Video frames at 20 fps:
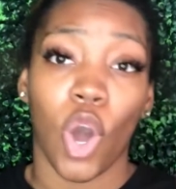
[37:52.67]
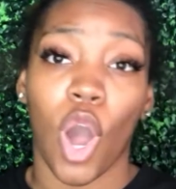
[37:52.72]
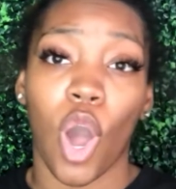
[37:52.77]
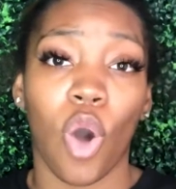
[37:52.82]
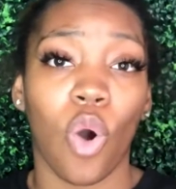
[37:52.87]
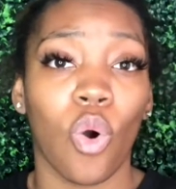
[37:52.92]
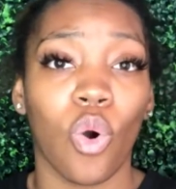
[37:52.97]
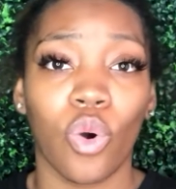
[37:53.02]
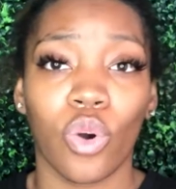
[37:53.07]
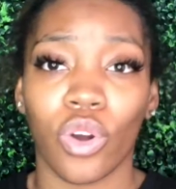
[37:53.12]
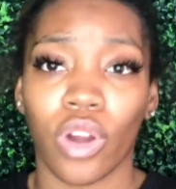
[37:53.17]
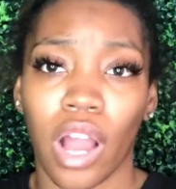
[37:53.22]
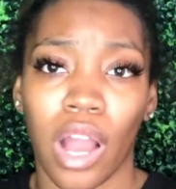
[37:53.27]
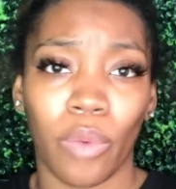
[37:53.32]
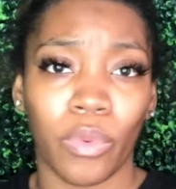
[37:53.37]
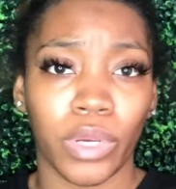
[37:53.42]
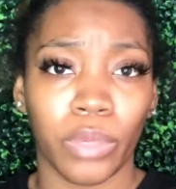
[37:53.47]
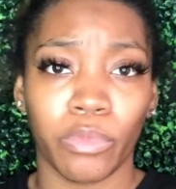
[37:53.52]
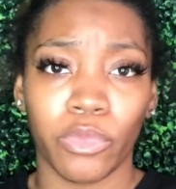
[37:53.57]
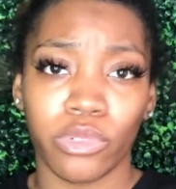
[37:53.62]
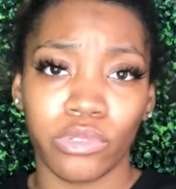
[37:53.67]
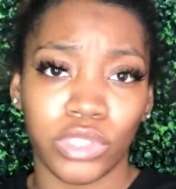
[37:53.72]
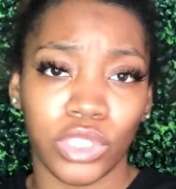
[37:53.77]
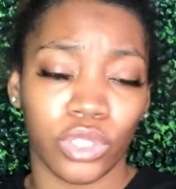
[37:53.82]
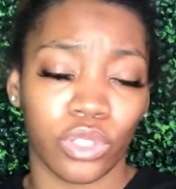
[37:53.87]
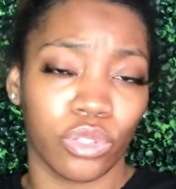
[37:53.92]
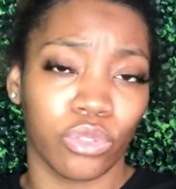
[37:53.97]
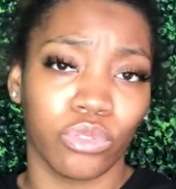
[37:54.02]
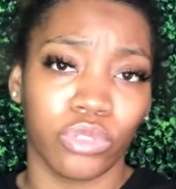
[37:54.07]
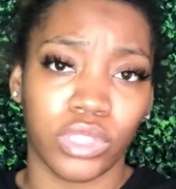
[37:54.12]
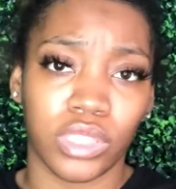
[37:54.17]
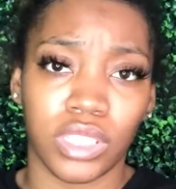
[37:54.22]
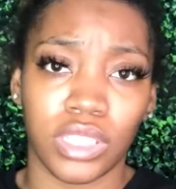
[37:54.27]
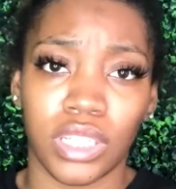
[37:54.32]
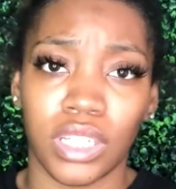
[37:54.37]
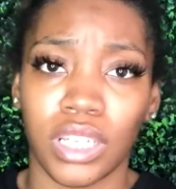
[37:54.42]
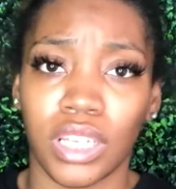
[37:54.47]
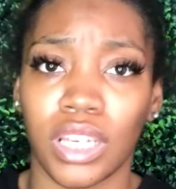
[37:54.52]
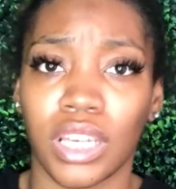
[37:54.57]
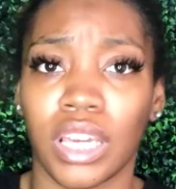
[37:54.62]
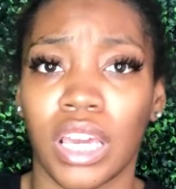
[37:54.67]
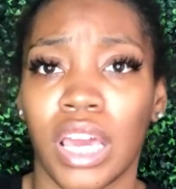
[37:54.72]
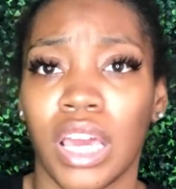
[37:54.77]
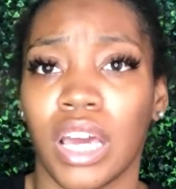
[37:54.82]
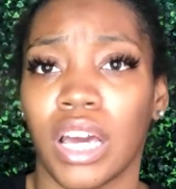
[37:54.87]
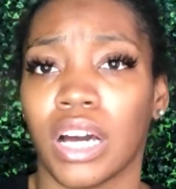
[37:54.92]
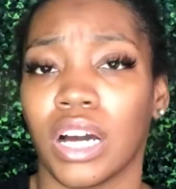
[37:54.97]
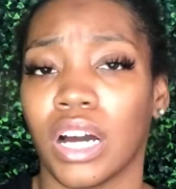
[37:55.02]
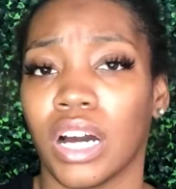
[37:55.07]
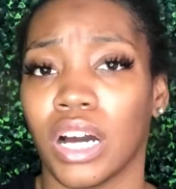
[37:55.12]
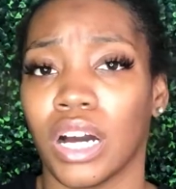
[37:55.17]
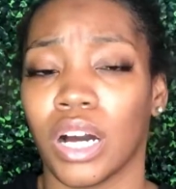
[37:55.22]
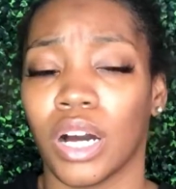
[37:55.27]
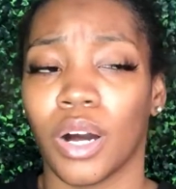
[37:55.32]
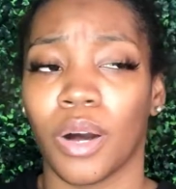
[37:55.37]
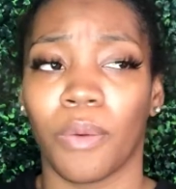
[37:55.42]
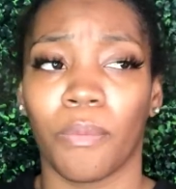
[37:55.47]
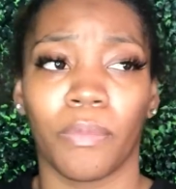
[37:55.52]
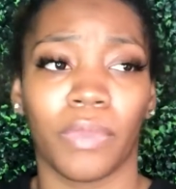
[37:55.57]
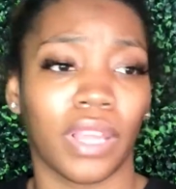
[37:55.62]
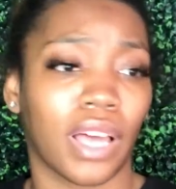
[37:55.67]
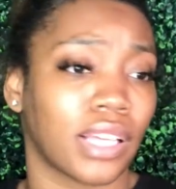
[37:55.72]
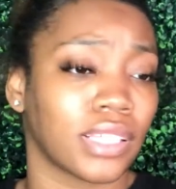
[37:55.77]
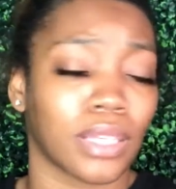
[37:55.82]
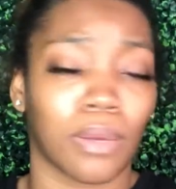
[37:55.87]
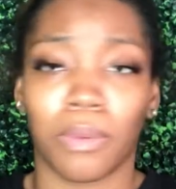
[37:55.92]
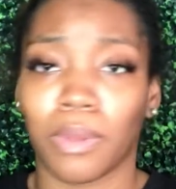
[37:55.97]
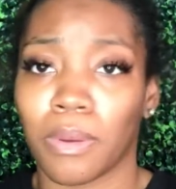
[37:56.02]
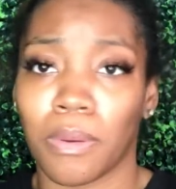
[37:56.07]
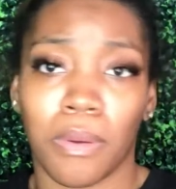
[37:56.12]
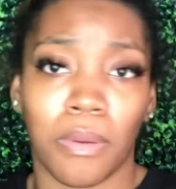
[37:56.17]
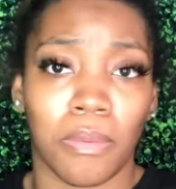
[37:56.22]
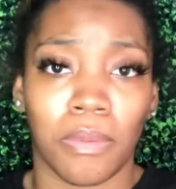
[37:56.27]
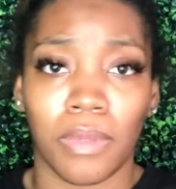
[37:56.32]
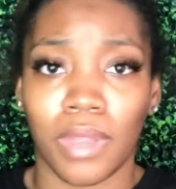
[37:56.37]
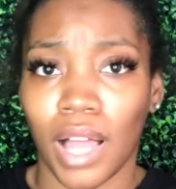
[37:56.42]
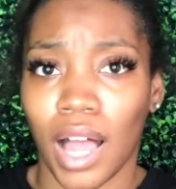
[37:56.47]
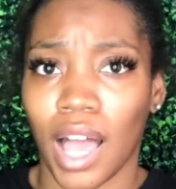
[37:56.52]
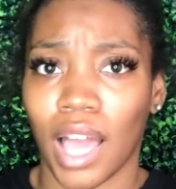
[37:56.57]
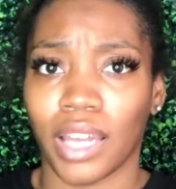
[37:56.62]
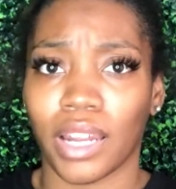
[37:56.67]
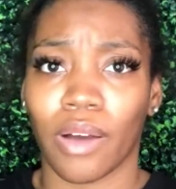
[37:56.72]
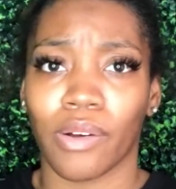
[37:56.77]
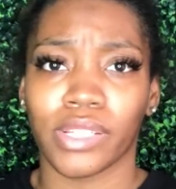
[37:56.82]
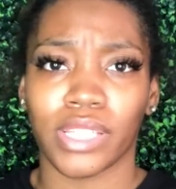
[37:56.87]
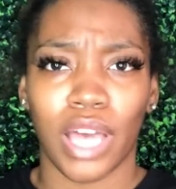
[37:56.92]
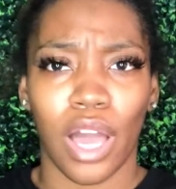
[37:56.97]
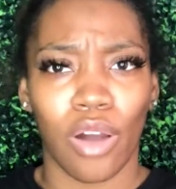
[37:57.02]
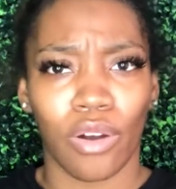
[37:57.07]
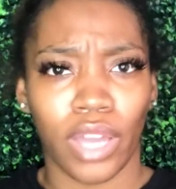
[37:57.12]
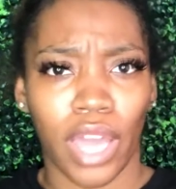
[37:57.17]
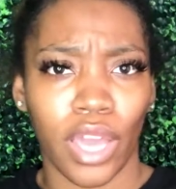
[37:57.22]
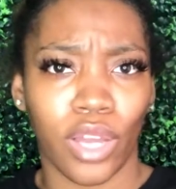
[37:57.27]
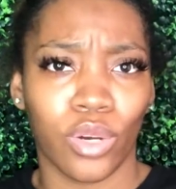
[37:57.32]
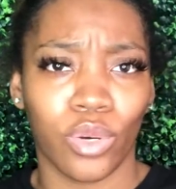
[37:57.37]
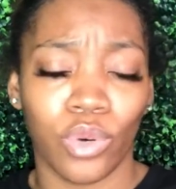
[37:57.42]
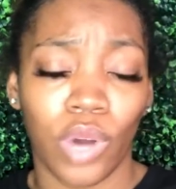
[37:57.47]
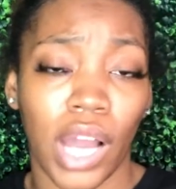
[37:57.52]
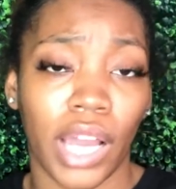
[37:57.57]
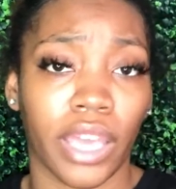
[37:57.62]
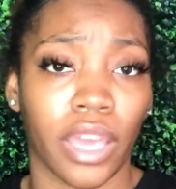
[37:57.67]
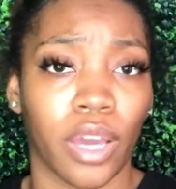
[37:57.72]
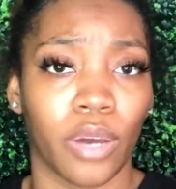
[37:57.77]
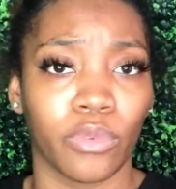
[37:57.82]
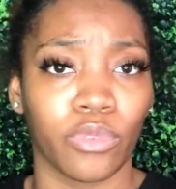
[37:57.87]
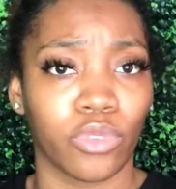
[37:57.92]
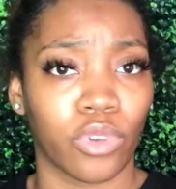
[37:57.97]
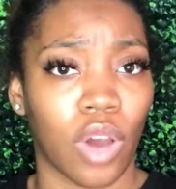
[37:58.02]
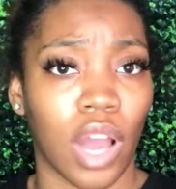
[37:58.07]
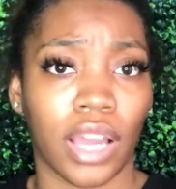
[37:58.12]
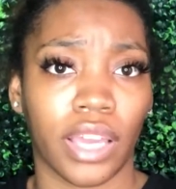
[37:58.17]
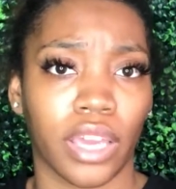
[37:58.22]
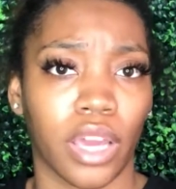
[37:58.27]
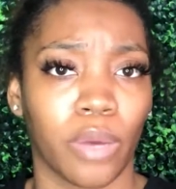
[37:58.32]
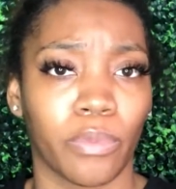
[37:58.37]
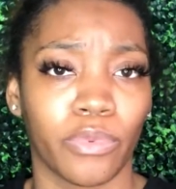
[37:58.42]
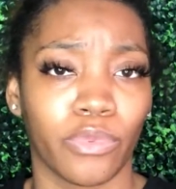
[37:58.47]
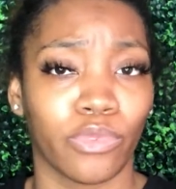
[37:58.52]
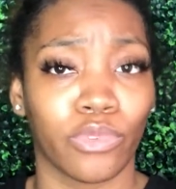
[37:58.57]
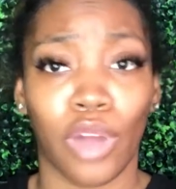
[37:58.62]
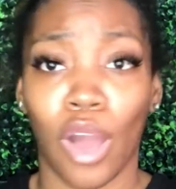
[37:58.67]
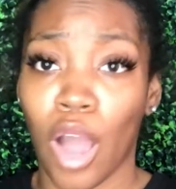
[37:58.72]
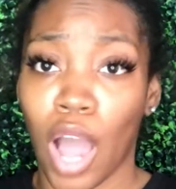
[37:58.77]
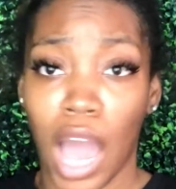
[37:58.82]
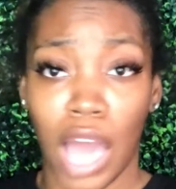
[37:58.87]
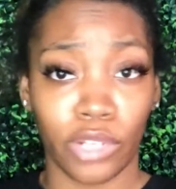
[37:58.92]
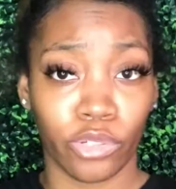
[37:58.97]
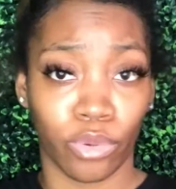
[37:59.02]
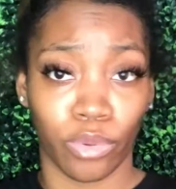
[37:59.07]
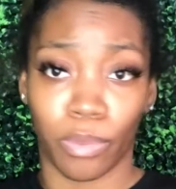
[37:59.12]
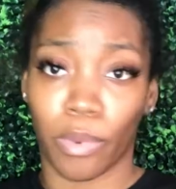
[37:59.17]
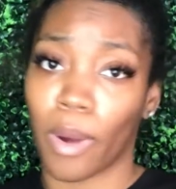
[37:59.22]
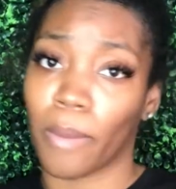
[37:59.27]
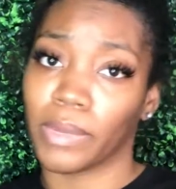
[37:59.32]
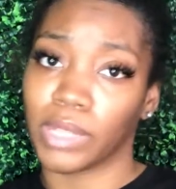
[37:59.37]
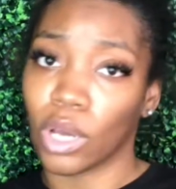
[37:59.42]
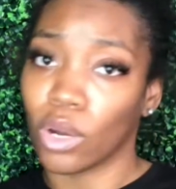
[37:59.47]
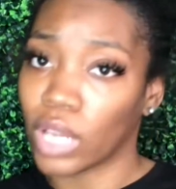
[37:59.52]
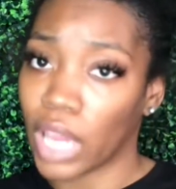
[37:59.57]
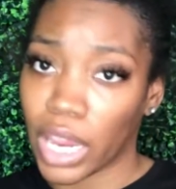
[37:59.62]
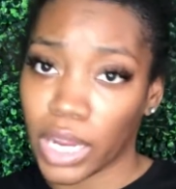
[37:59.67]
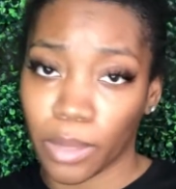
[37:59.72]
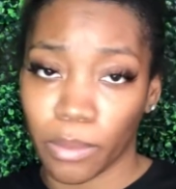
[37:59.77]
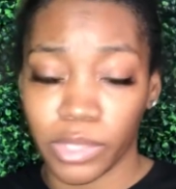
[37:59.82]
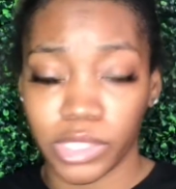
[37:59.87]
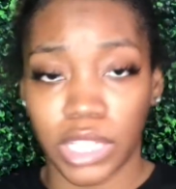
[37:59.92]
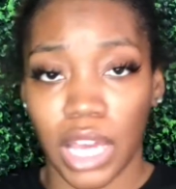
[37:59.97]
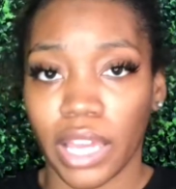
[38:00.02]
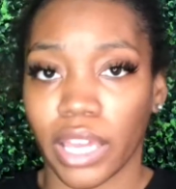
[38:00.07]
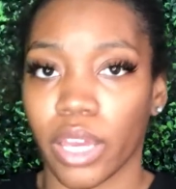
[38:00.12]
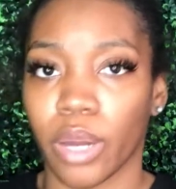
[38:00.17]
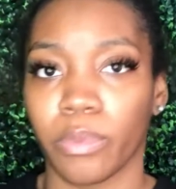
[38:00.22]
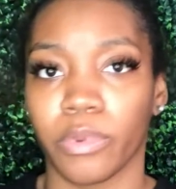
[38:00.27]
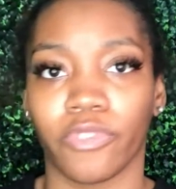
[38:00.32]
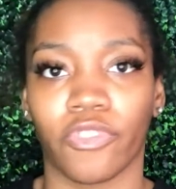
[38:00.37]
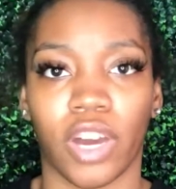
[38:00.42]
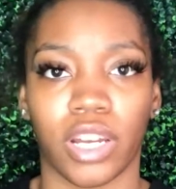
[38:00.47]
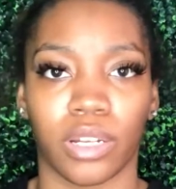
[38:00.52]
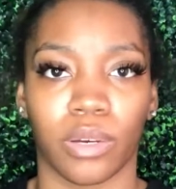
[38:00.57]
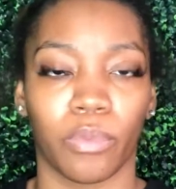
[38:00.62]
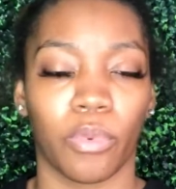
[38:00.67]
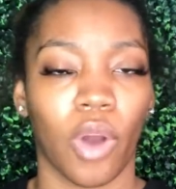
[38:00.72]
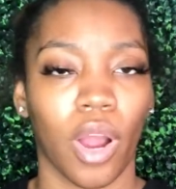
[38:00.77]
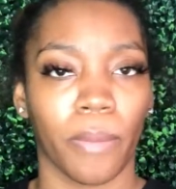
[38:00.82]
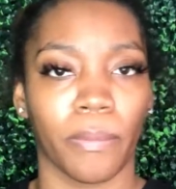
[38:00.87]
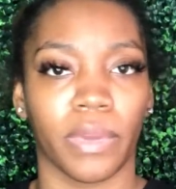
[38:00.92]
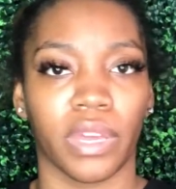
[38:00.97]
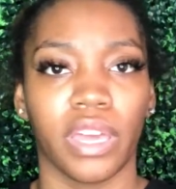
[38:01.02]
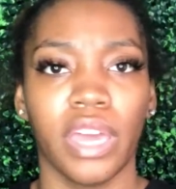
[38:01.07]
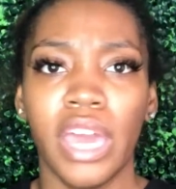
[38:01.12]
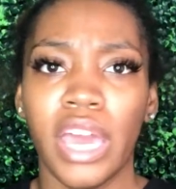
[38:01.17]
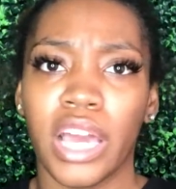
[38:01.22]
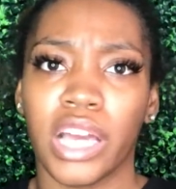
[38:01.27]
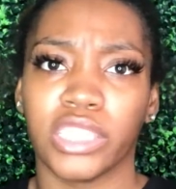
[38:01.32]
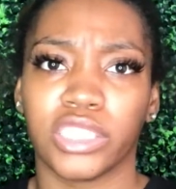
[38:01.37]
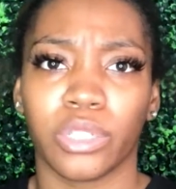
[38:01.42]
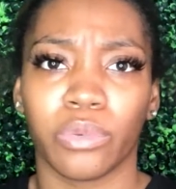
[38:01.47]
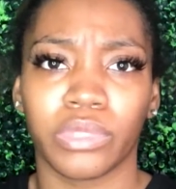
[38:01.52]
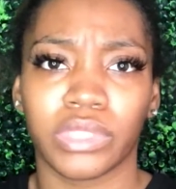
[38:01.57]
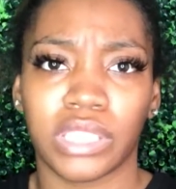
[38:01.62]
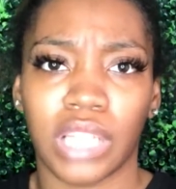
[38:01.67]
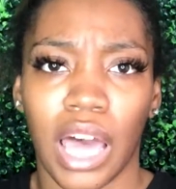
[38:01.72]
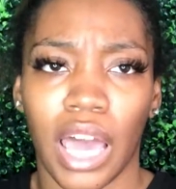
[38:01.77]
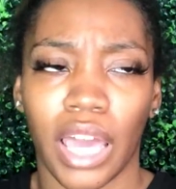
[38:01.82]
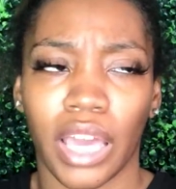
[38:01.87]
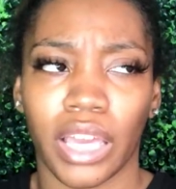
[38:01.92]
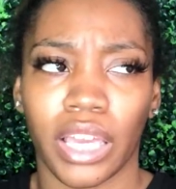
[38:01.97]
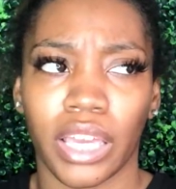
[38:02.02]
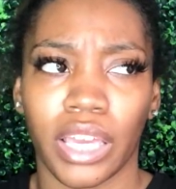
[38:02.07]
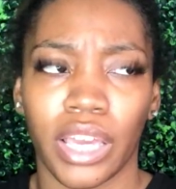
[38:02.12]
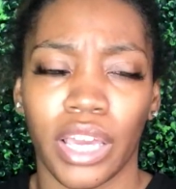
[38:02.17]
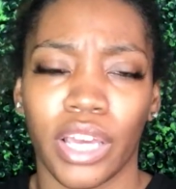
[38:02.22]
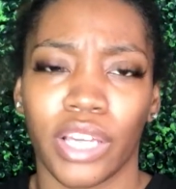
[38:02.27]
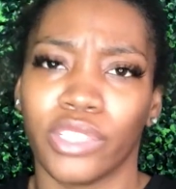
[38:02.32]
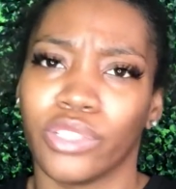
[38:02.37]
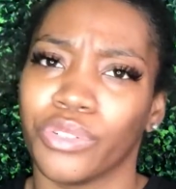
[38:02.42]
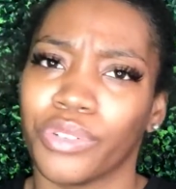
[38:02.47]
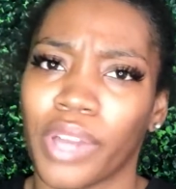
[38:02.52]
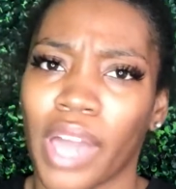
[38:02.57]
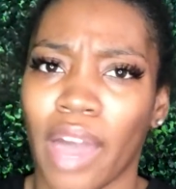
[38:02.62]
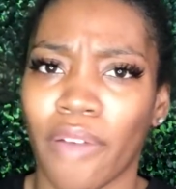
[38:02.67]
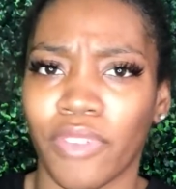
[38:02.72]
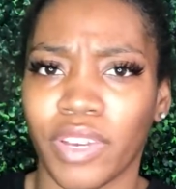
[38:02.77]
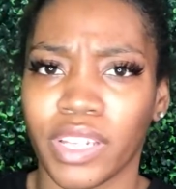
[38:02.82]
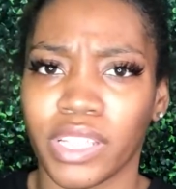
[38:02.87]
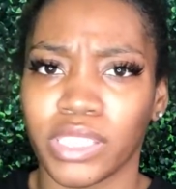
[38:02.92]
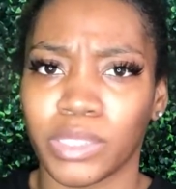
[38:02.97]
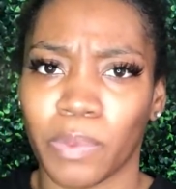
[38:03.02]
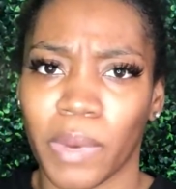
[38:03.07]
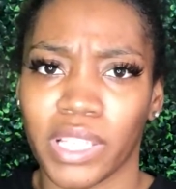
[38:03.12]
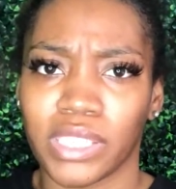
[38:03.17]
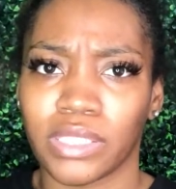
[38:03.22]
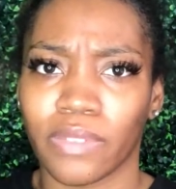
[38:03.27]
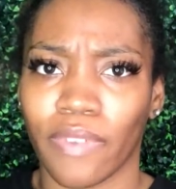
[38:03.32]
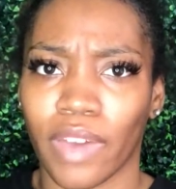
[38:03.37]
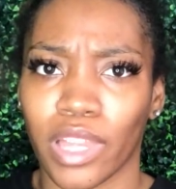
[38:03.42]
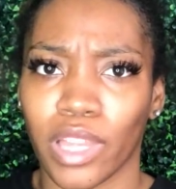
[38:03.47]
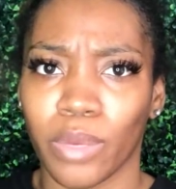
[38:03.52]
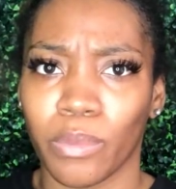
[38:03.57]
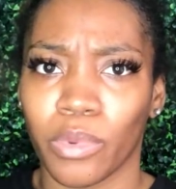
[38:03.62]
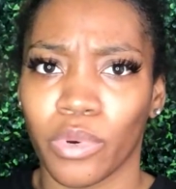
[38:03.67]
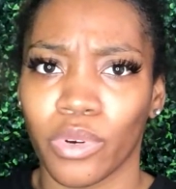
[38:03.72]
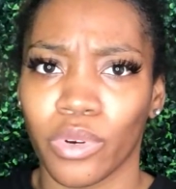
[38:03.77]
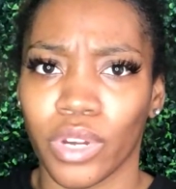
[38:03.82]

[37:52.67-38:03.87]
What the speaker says: oh, girl, I want to move to Houston, blah, blah, blah, blah, blah. And I was like, okay, cool, I can help you. I can help you. No, I do apartment locating, bitch. I can help you find an apartment. And she was like, do you have any space available